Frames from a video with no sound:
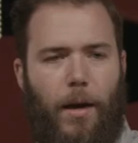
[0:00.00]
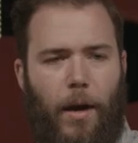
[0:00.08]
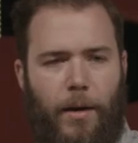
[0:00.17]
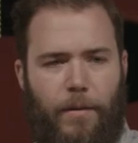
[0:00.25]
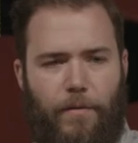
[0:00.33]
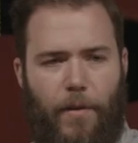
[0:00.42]

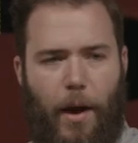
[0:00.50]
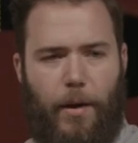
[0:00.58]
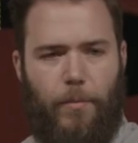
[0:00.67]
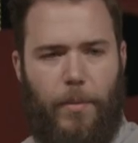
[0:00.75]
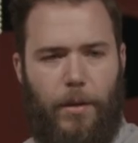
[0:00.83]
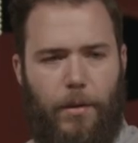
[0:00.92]
an
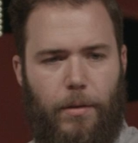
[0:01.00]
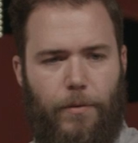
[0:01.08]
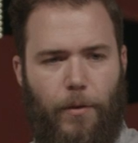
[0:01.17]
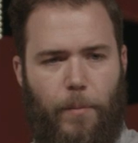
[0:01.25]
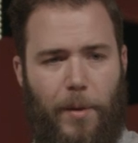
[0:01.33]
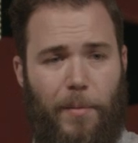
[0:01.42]
environment
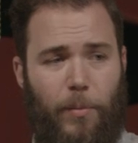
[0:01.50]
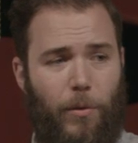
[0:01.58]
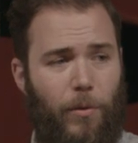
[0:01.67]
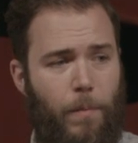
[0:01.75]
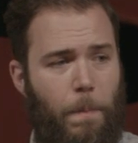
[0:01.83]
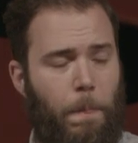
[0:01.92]
for
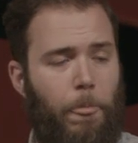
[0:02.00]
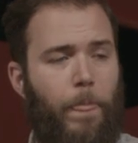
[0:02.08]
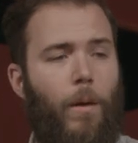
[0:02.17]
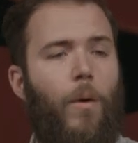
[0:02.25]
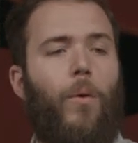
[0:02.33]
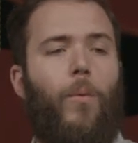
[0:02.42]
people
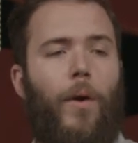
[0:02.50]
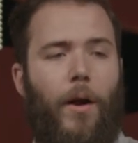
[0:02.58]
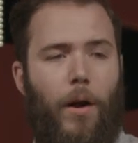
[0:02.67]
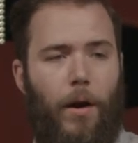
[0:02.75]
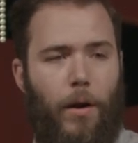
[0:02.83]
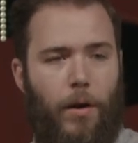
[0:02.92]

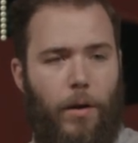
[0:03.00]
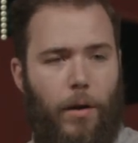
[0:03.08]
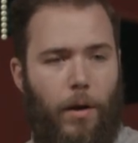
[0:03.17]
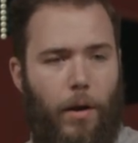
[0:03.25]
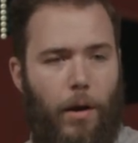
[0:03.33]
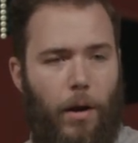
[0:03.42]
where
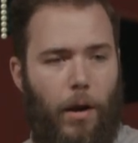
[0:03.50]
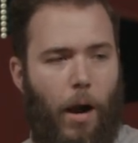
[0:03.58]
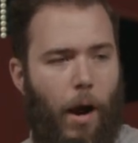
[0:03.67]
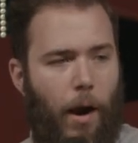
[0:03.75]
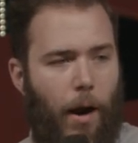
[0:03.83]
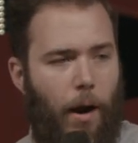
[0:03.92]

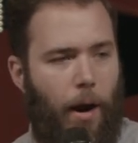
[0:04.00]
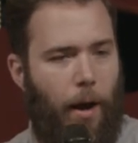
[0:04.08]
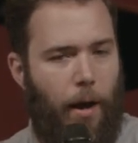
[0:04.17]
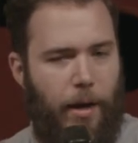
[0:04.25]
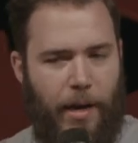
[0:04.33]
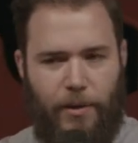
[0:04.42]

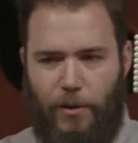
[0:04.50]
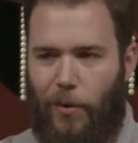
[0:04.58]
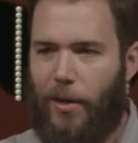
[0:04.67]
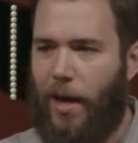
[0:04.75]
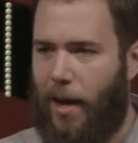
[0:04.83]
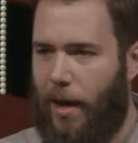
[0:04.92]
it's
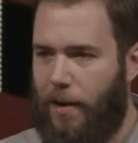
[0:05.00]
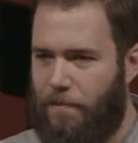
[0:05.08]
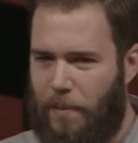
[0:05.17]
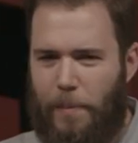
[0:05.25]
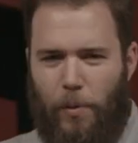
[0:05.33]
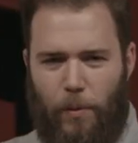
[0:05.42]
okay if
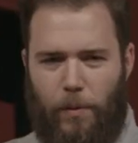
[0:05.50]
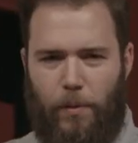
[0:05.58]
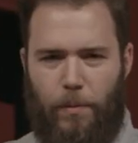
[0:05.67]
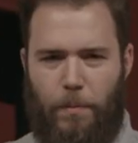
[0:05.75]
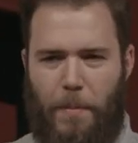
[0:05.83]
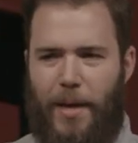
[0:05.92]
people
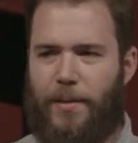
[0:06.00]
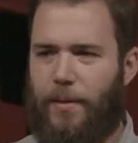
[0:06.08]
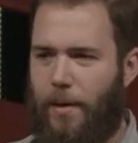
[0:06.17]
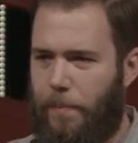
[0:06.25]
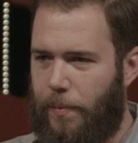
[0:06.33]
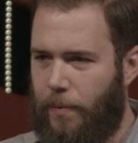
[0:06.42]
mess
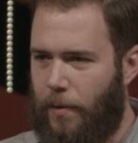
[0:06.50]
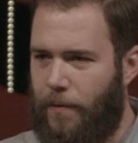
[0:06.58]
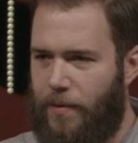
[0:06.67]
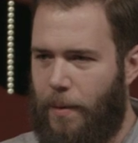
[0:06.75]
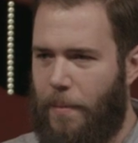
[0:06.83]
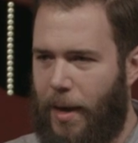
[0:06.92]
up,
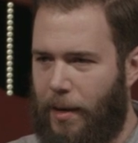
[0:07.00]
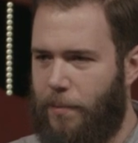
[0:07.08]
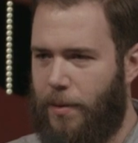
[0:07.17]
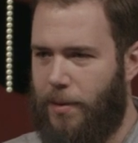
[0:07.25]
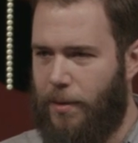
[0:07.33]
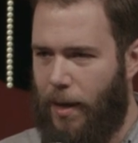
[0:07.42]
if they make a
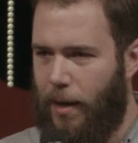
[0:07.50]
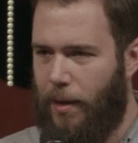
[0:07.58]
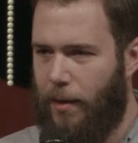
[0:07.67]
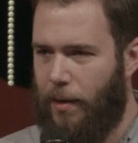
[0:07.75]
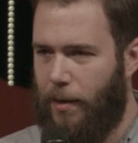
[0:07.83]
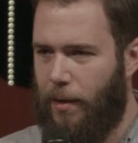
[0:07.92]

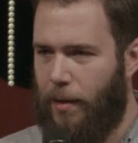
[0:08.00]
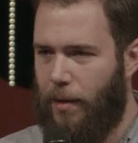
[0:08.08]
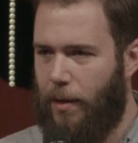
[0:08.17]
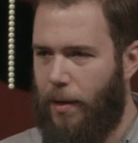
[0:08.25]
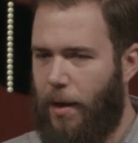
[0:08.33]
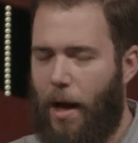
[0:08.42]
mistake.
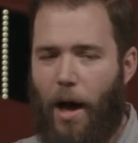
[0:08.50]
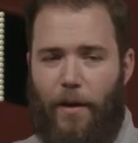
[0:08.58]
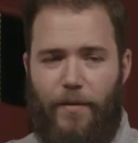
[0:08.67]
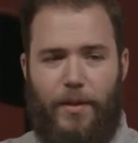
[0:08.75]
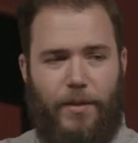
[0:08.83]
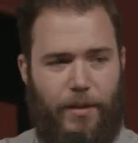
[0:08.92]

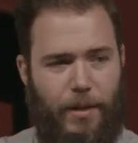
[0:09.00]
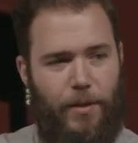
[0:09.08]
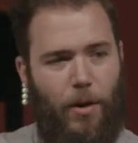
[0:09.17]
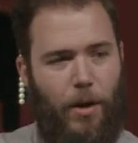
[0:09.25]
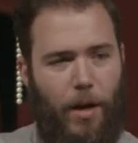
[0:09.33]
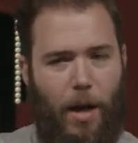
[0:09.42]
Obviously,
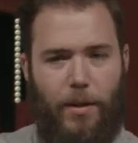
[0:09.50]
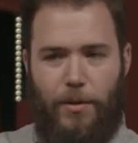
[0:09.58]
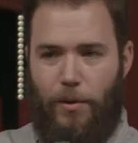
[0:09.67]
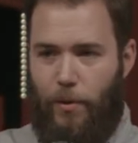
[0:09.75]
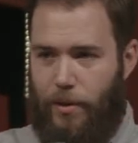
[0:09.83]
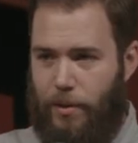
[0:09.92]
there are
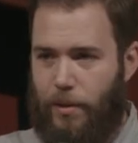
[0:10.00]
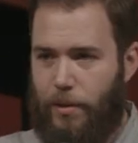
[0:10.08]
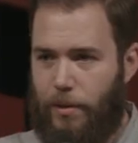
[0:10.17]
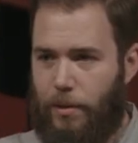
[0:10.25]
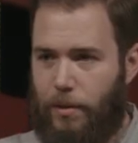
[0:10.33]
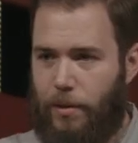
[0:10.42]

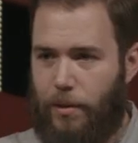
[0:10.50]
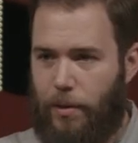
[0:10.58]
consequences.